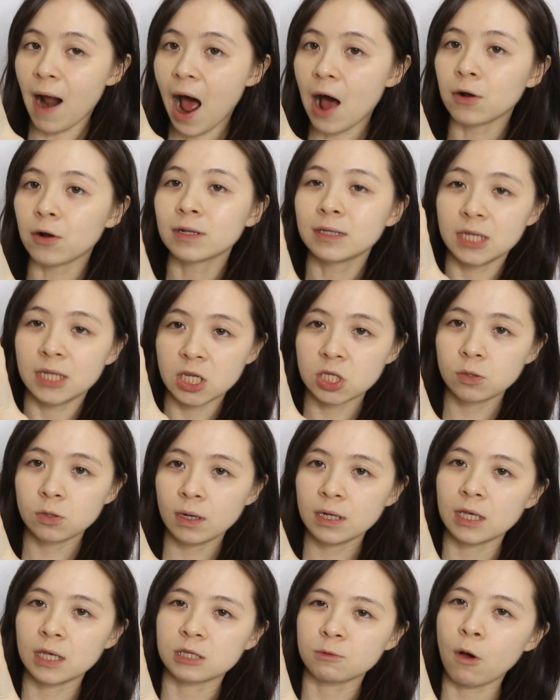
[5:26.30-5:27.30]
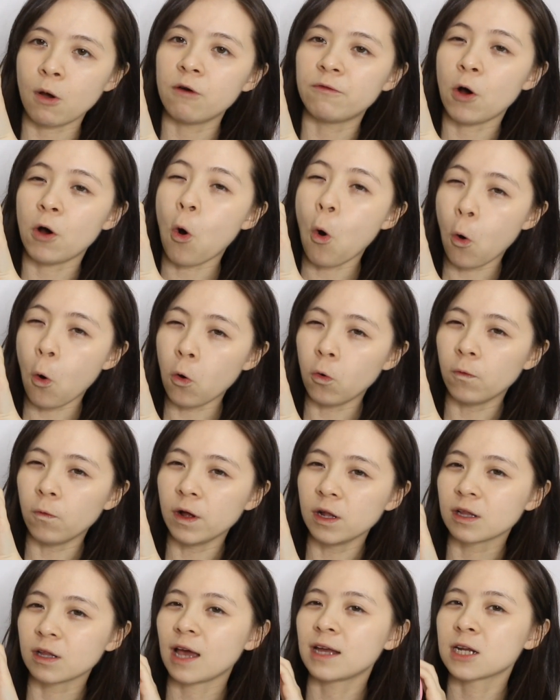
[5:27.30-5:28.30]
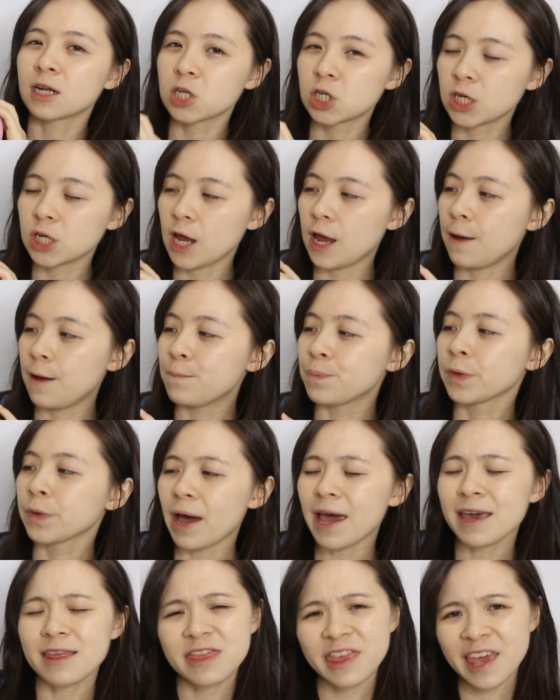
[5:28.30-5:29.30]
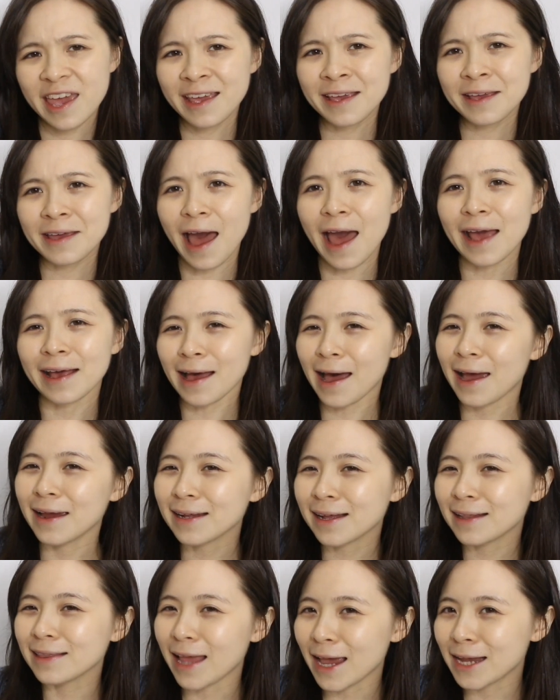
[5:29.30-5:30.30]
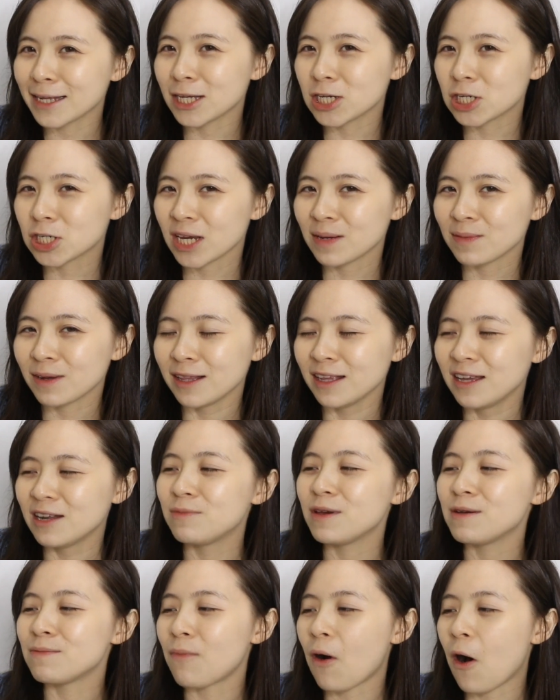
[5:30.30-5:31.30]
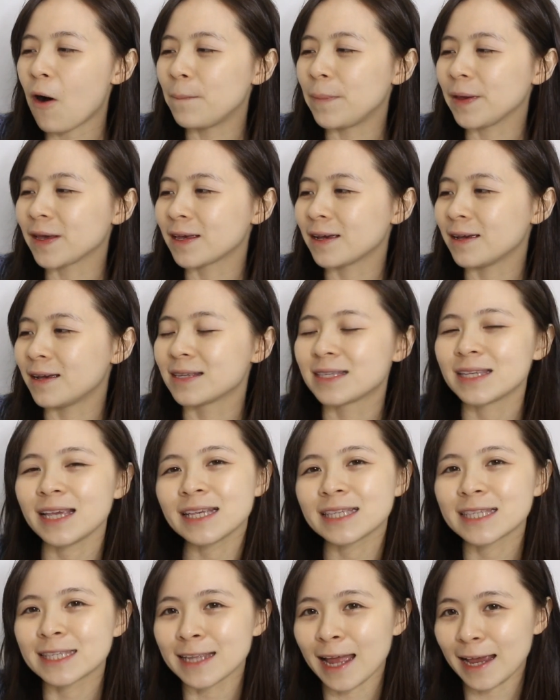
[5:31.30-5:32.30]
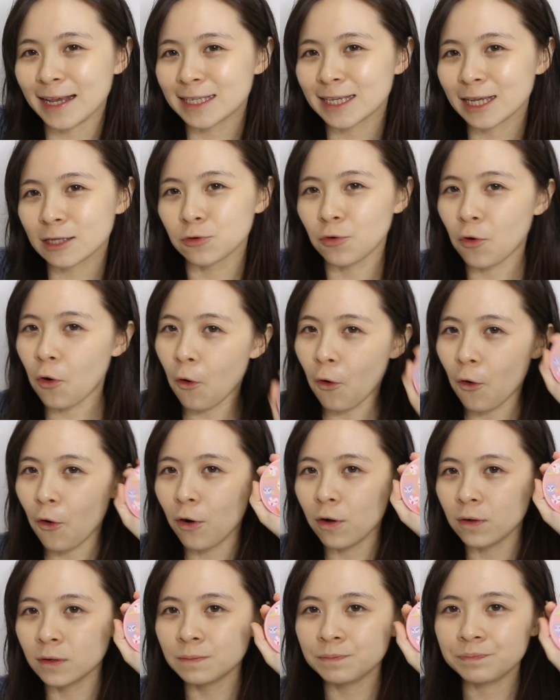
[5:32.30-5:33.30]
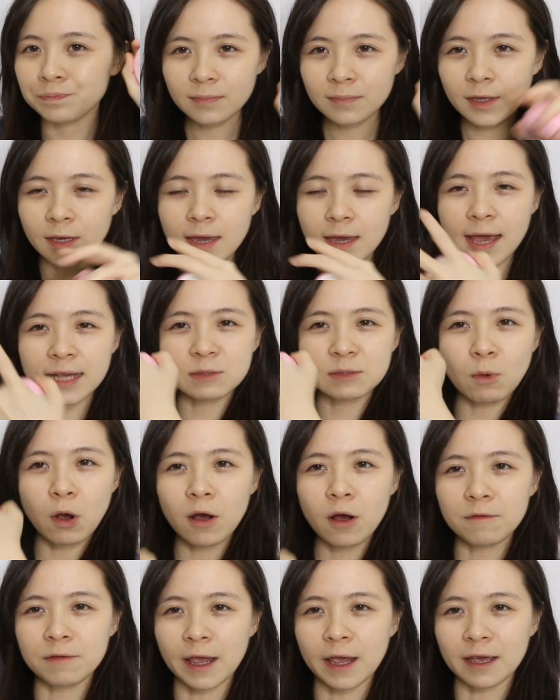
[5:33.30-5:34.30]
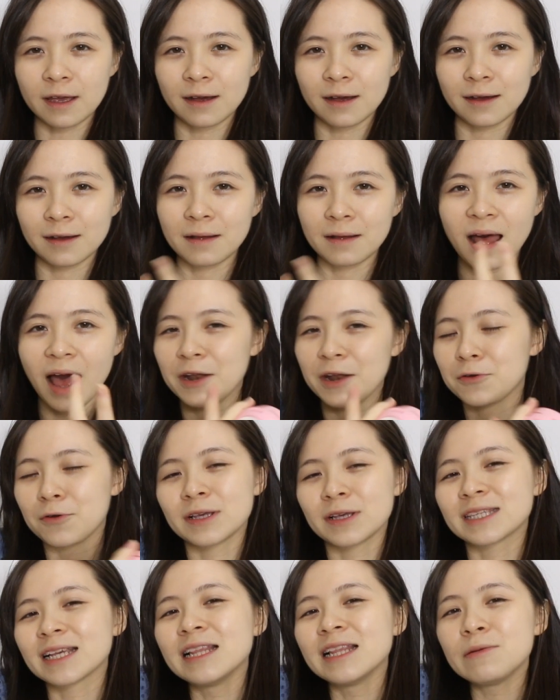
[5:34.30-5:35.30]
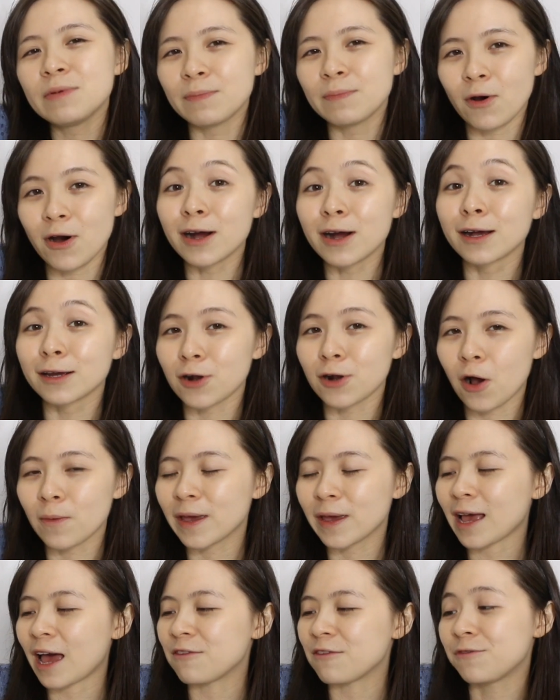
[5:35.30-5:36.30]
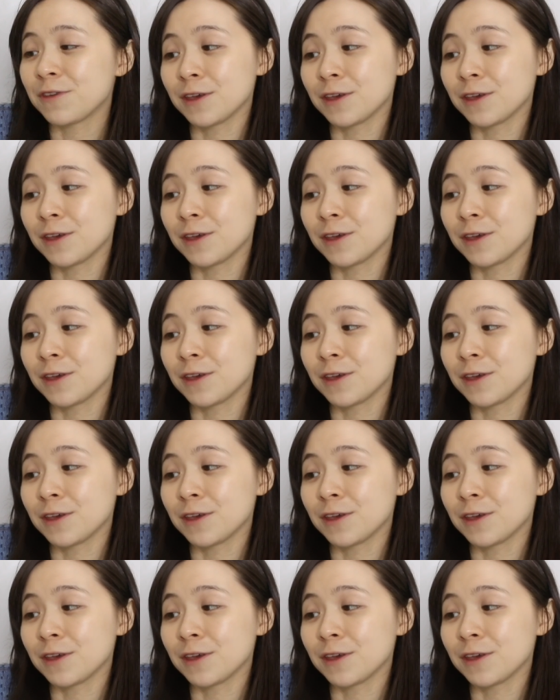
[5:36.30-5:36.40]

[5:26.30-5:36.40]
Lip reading: round. This one is more of an oval kind of shape. I think I kind of like this shape a little bit more because it's nicer to hold. It has more of like a, I don't know, it's a little bit more ergonomic, I